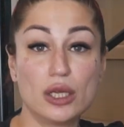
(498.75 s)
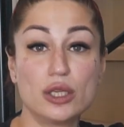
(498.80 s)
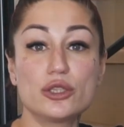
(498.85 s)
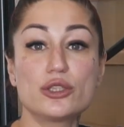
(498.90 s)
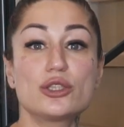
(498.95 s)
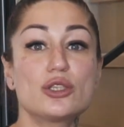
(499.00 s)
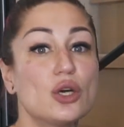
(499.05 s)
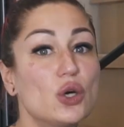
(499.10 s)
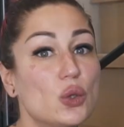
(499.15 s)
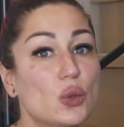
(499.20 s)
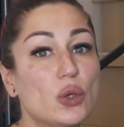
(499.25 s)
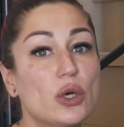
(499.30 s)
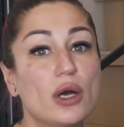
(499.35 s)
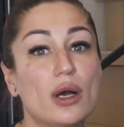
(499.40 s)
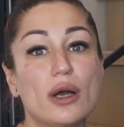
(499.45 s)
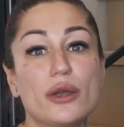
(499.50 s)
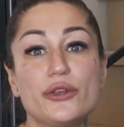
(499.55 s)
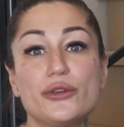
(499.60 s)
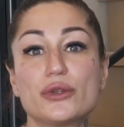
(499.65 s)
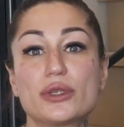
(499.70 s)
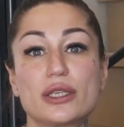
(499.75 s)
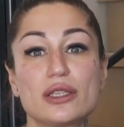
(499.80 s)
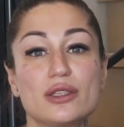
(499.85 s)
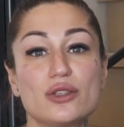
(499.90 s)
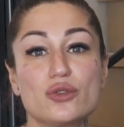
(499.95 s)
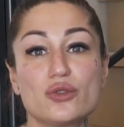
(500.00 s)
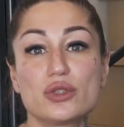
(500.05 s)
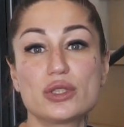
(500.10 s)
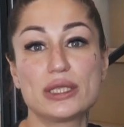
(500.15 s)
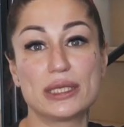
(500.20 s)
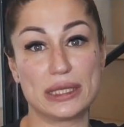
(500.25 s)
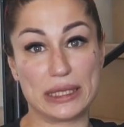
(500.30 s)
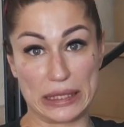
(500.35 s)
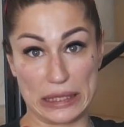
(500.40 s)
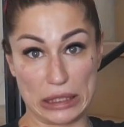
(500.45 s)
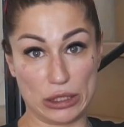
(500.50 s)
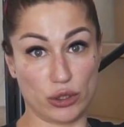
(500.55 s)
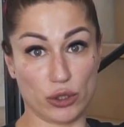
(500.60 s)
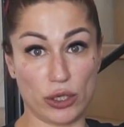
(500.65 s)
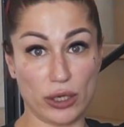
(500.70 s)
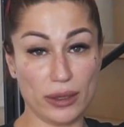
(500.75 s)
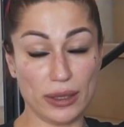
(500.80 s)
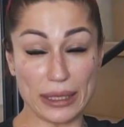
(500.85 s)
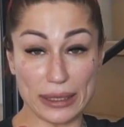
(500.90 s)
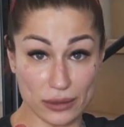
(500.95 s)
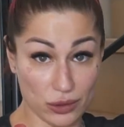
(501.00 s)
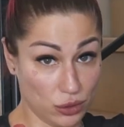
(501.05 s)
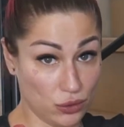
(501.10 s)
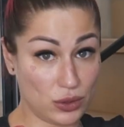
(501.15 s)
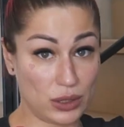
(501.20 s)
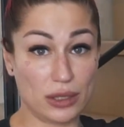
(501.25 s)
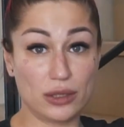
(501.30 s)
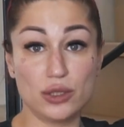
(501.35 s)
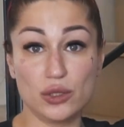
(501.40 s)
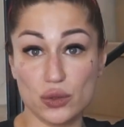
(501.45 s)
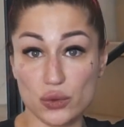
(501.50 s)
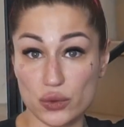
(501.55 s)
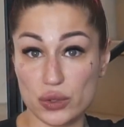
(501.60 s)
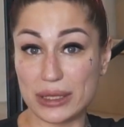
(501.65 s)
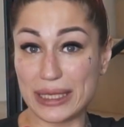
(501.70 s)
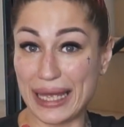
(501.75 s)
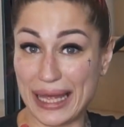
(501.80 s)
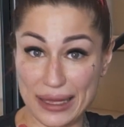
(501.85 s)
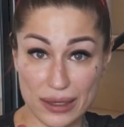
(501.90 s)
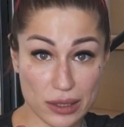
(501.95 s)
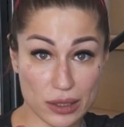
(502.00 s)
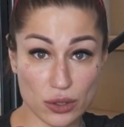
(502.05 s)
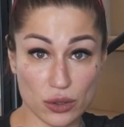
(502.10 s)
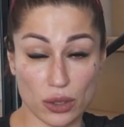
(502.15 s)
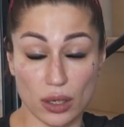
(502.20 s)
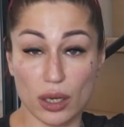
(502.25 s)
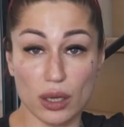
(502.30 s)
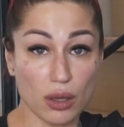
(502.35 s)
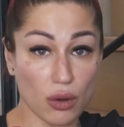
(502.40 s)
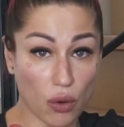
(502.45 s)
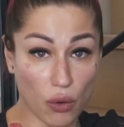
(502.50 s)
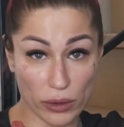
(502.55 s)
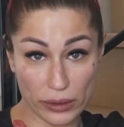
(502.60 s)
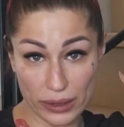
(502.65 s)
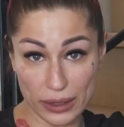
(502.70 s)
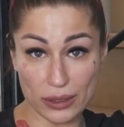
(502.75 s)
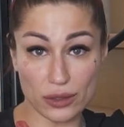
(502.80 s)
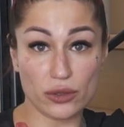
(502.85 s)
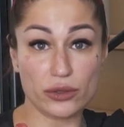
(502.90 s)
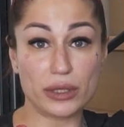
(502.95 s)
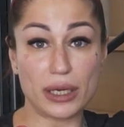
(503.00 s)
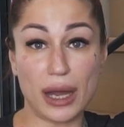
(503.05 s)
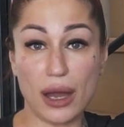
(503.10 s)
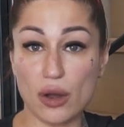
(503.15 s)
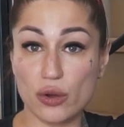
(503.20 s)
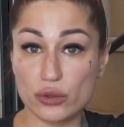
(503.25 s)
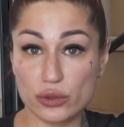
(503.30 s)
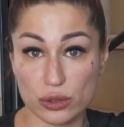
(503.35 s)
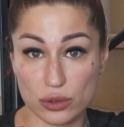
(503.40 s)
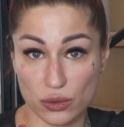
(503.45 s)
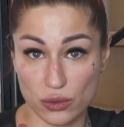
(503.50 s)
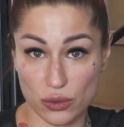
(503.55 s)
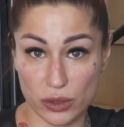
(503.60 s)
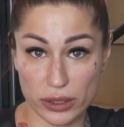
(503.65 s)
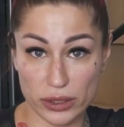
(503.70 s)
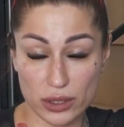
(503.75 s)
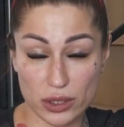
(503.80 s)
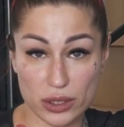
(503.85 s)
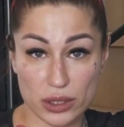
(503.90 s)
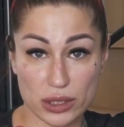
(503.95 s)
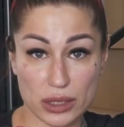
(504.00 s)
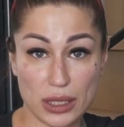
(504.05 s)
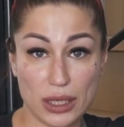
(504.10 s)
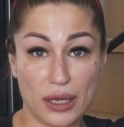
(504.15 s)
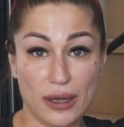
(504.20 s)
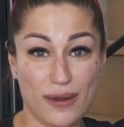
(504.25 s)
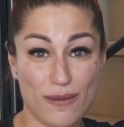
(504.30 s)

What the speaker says: So you can use the C curl and you can use L curl only on out corners.